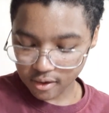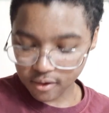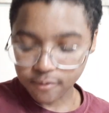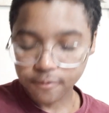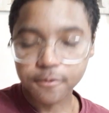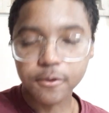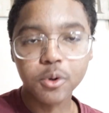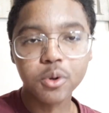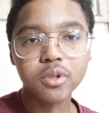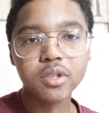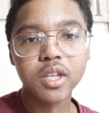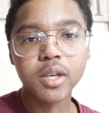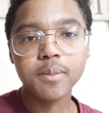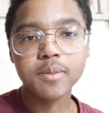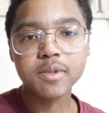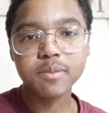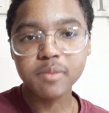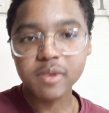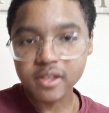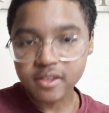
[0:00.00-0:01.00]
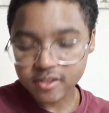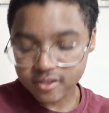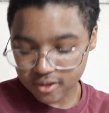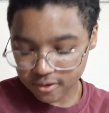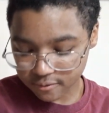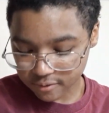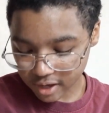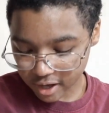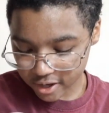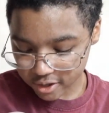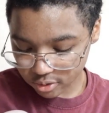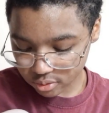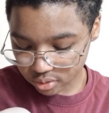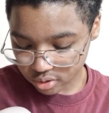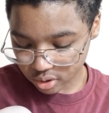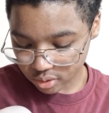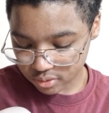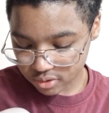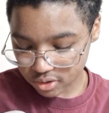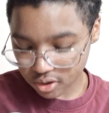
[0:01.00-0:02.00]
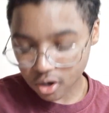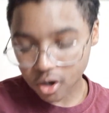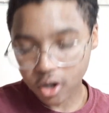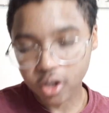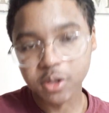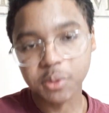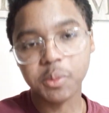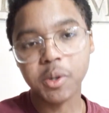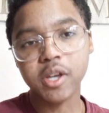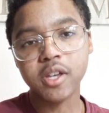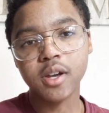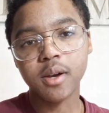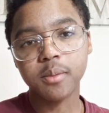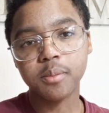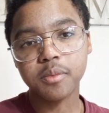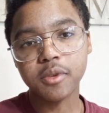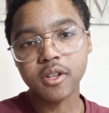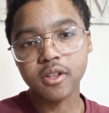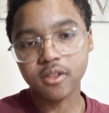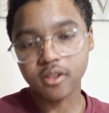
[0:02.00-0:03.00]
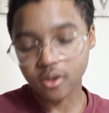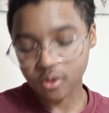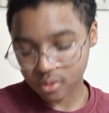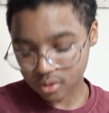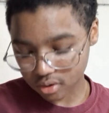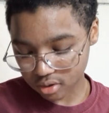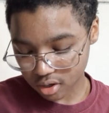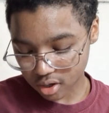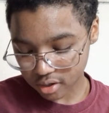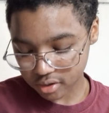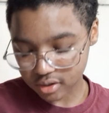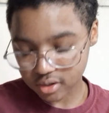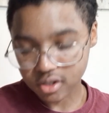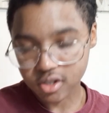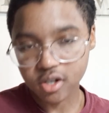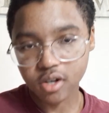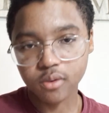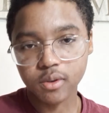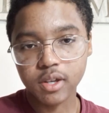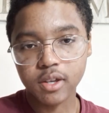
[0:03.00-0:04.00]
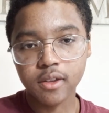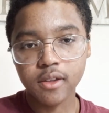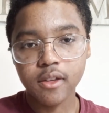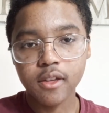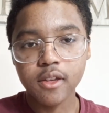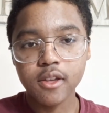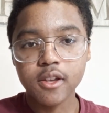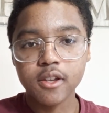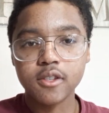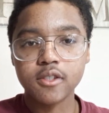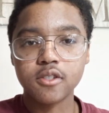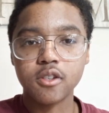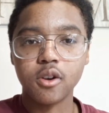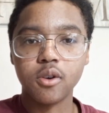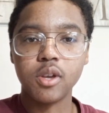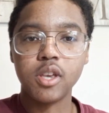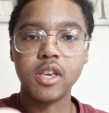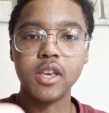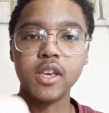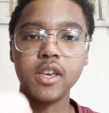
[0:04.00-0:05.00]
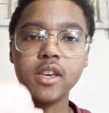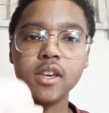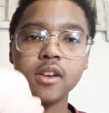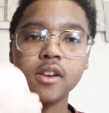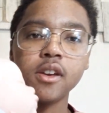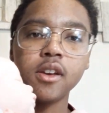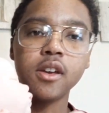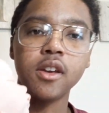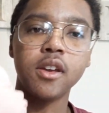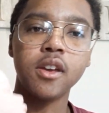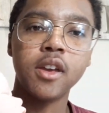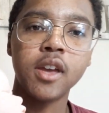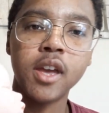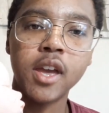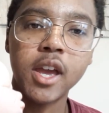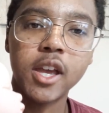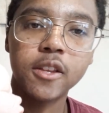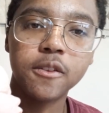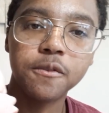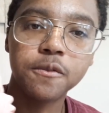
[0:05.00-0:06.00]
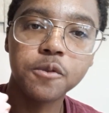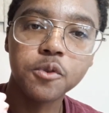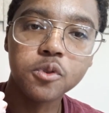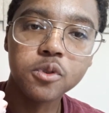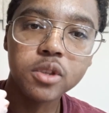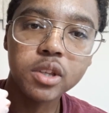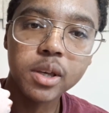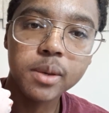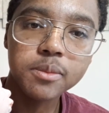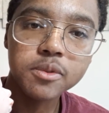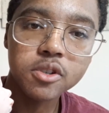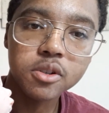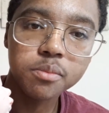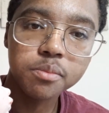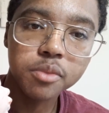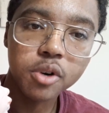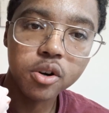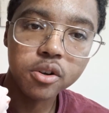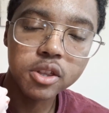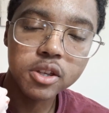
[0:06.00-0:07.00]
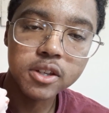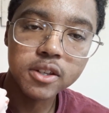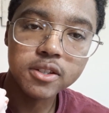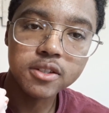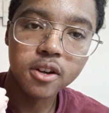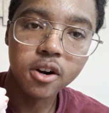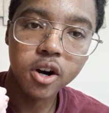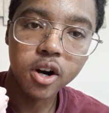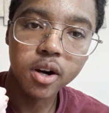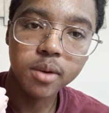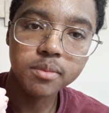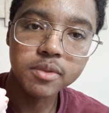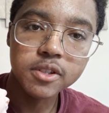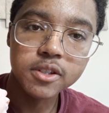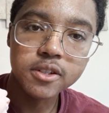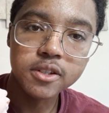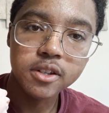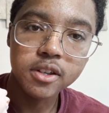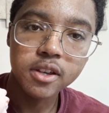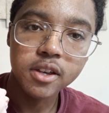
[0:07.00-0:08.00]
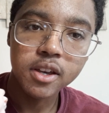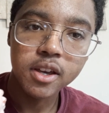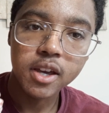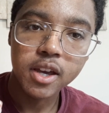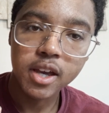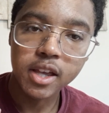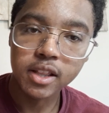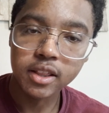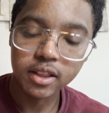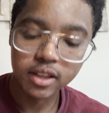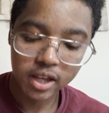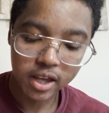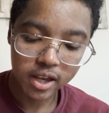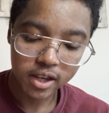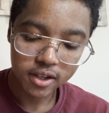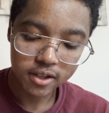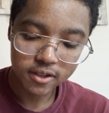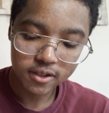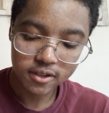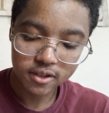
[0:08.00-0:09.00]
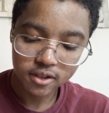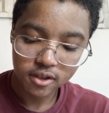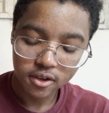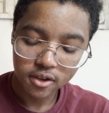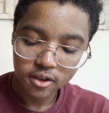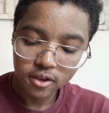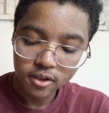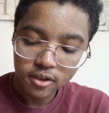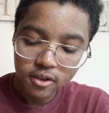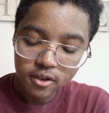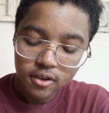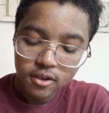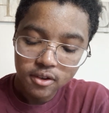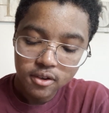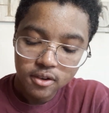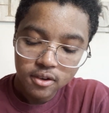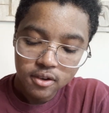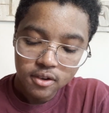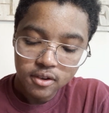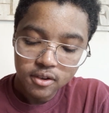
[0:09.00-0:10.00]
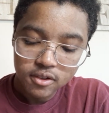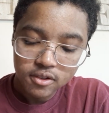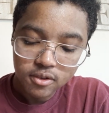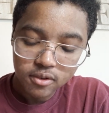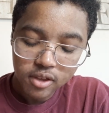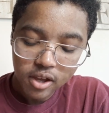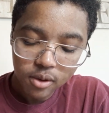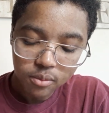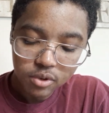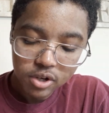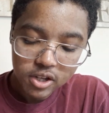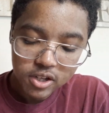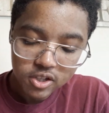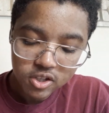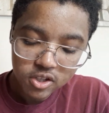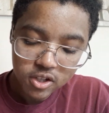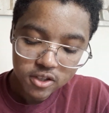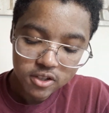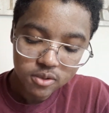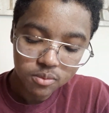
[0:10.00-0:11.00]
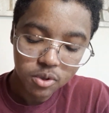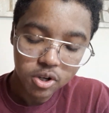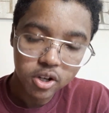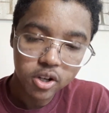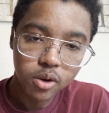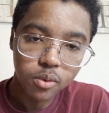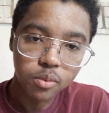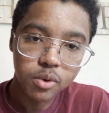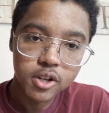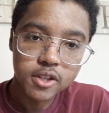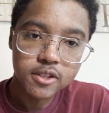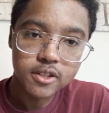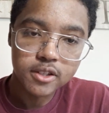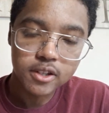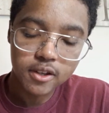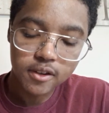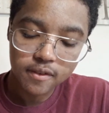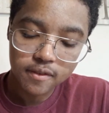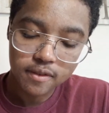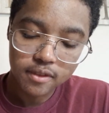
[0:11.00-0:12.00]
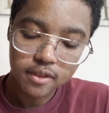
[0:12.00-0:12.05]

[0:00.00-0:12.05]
Full limbs means the vinyl goes all the way up and no cloth is showing. So he has full limbs on both his arms and legs, so that when he's just wearing a onesie,